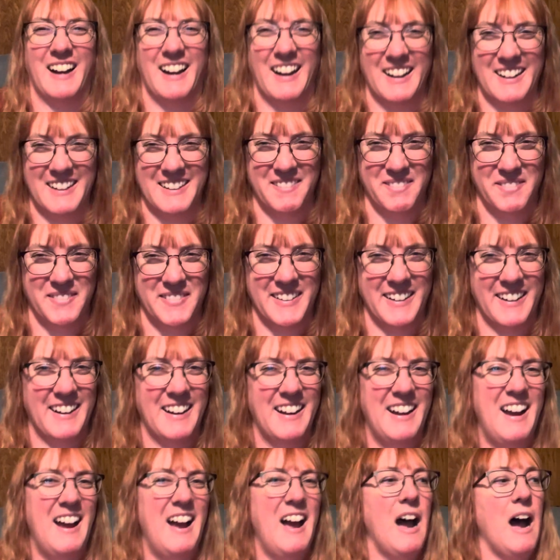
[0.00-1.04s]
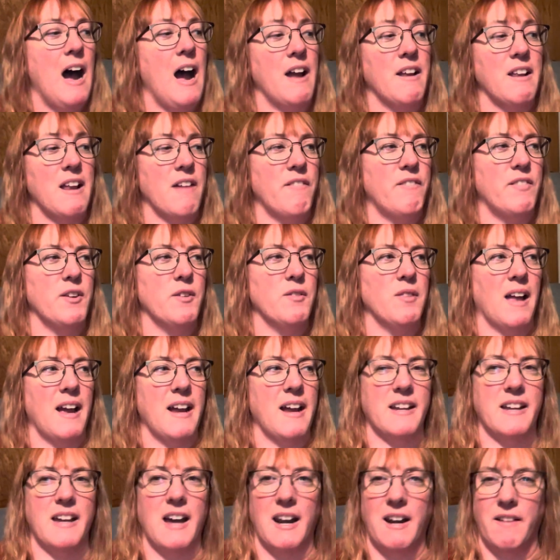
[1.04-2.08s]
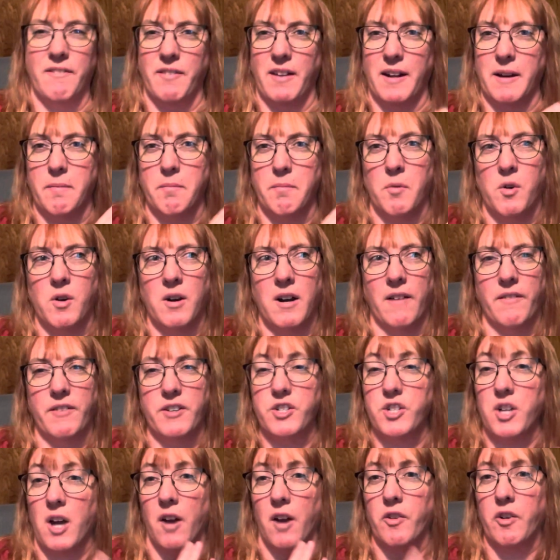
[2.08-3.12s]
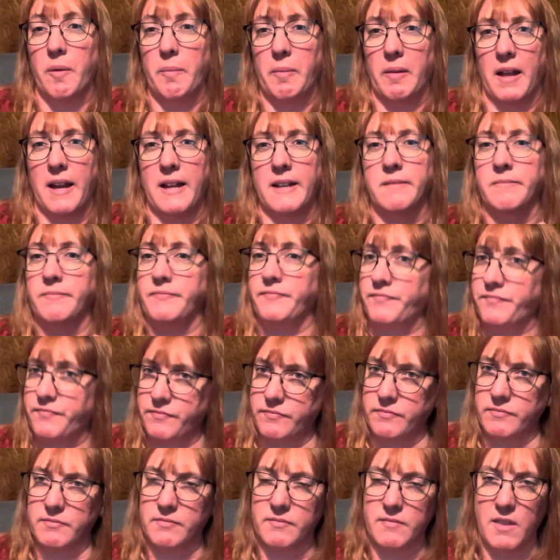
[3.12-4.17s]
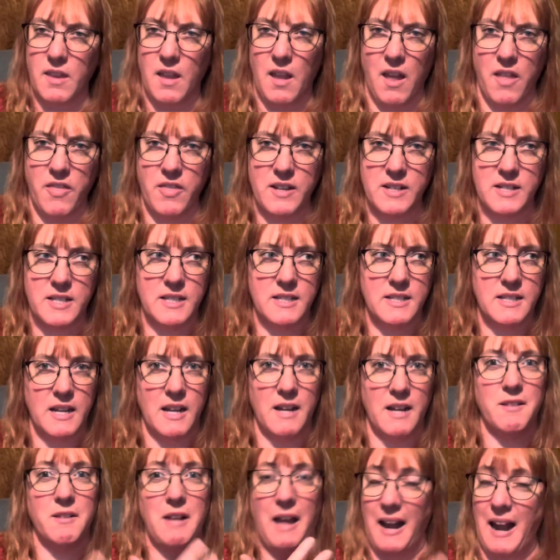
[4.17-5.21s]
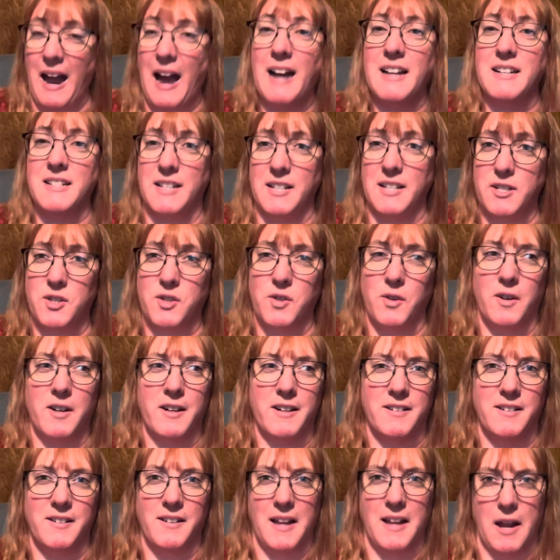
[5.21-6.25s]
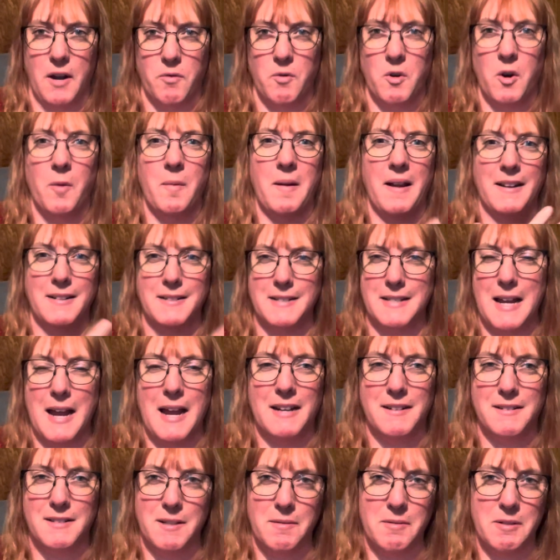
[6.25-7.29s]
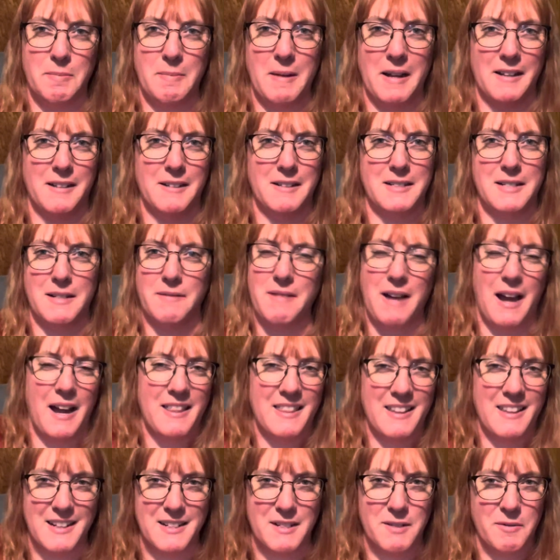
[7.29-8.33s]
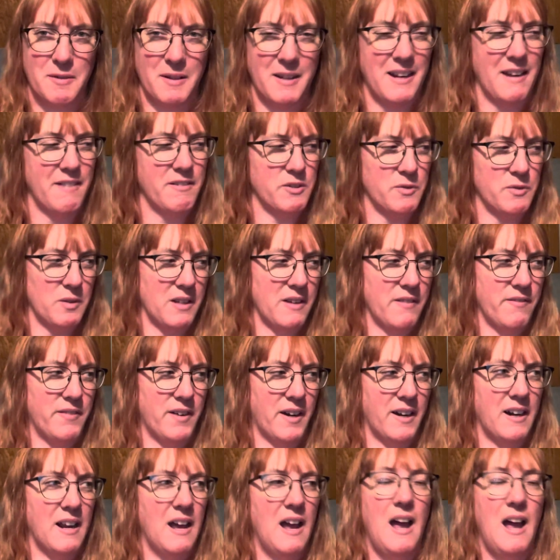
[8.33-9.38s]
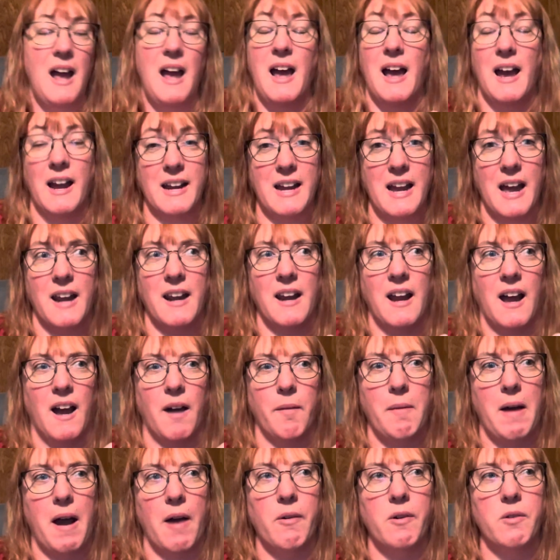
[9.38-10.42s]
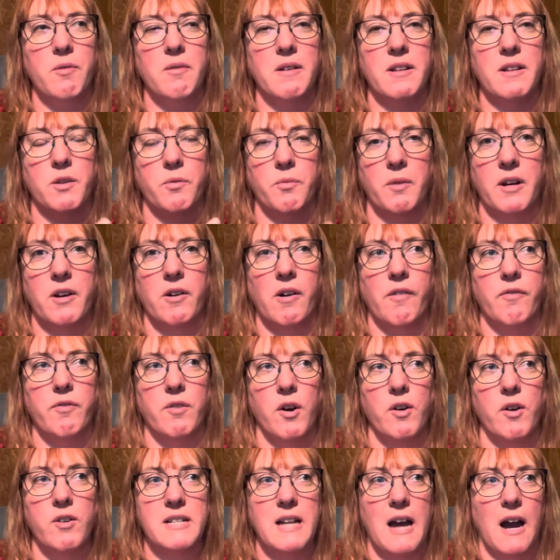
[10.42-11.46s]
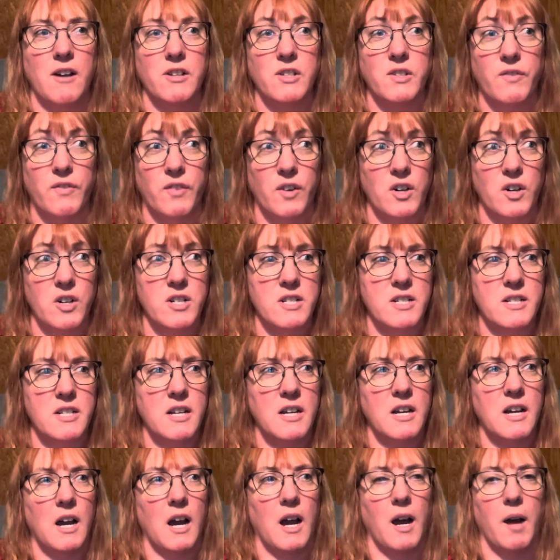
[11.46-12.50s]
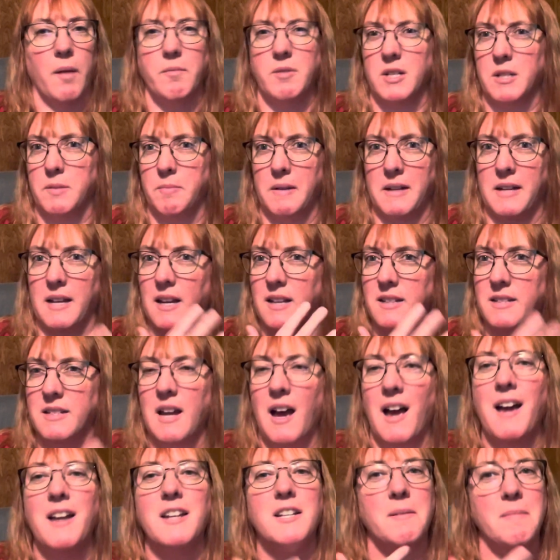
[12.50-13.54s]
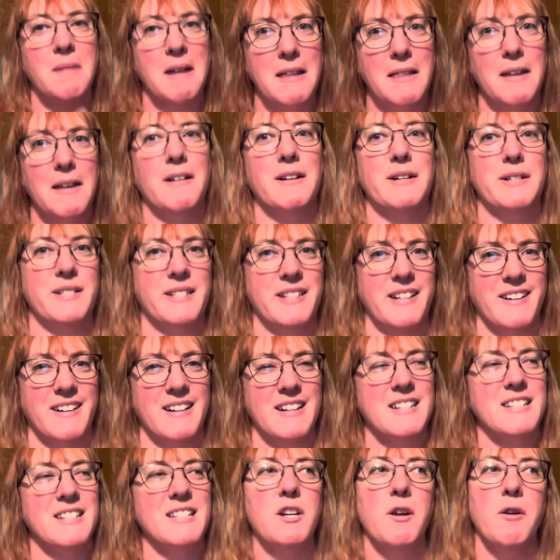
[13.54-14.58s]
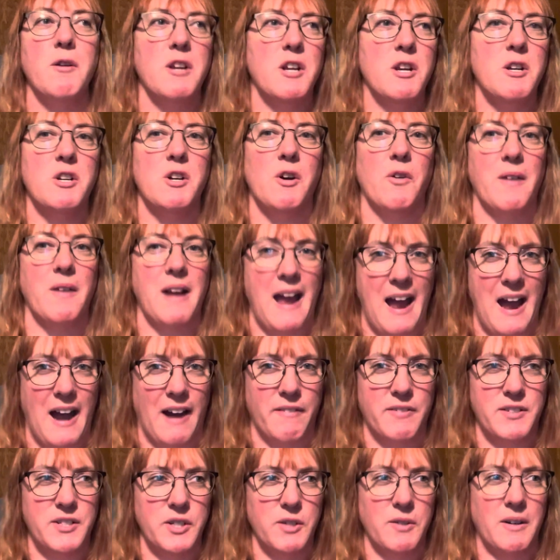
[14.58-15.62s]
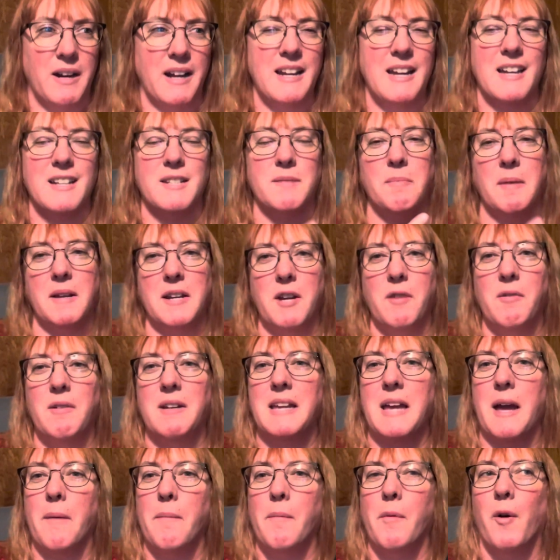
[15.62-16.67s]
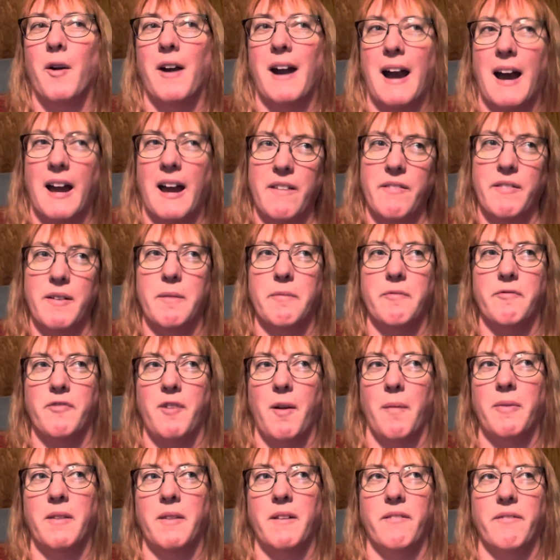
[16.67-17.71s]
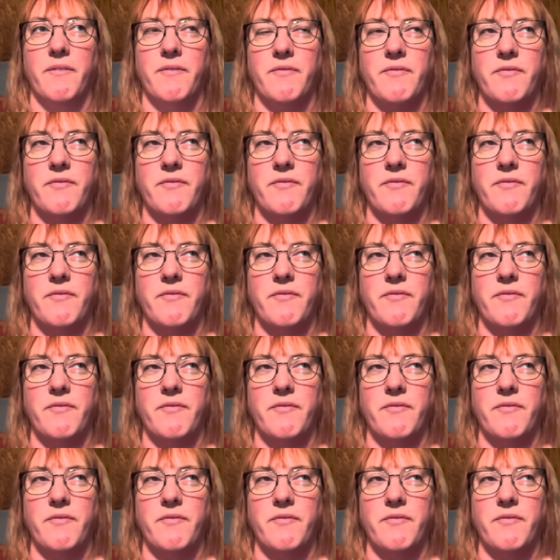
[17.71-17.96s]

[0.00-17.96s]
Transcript: kind of book. I, if you like kind of like more of a genre blend, this is it that has historical and romance and some speculative. I think it's really, it was really fun. Again, um, I would read The Widow of Rose House first, um, just because to me, they're a series. You, you don't have to, I guess, but you would get more out of it from the,